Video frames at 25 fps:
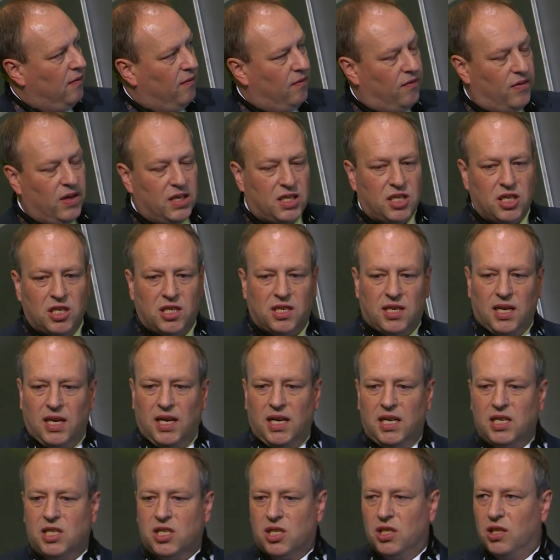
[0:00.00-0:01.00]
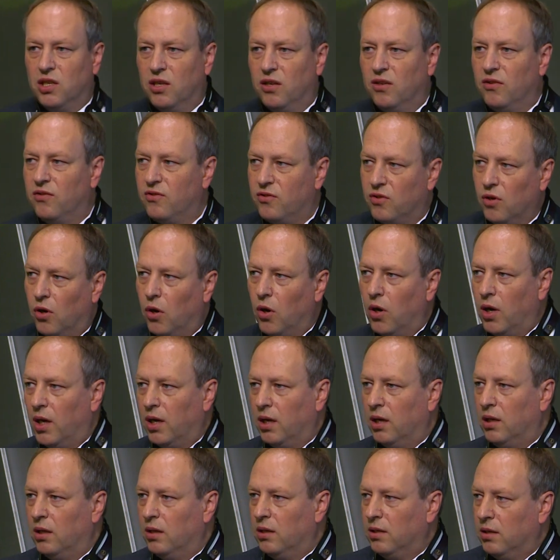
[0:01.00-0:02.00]
vegetation,
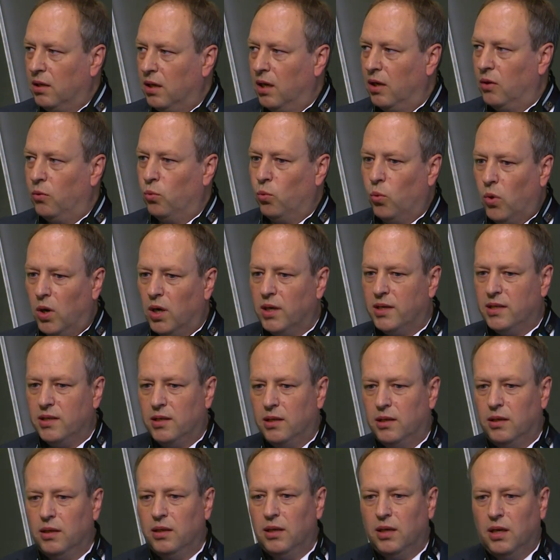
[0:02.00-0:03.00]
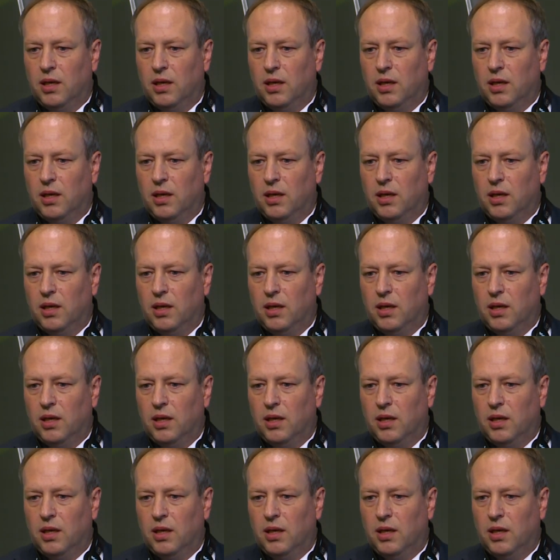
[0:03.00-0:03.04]
soil, and water.